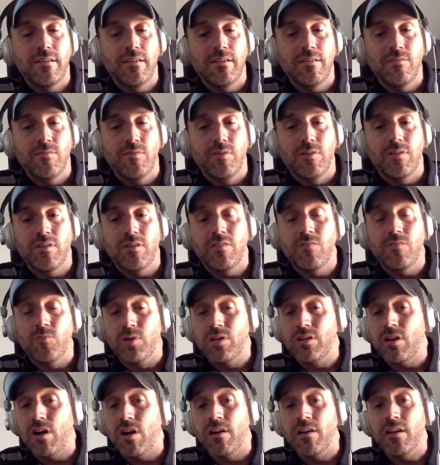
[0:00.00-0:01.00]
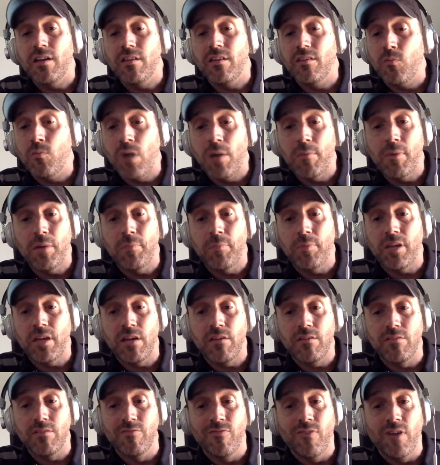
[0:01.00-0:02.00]
We're we're targeting the web
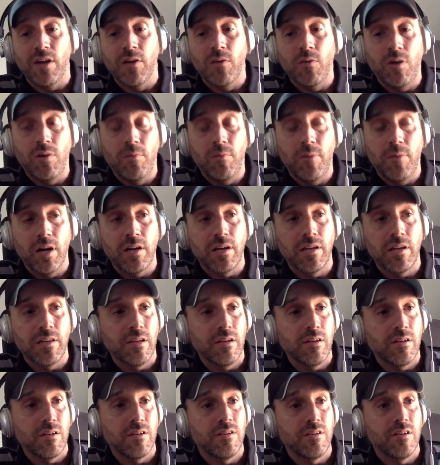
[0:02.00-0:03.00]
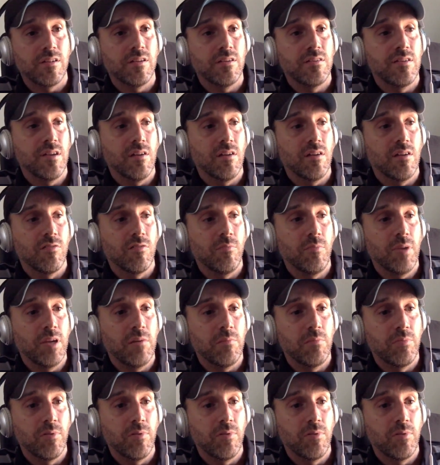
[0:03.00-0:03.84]
application firewall market that has just in general been a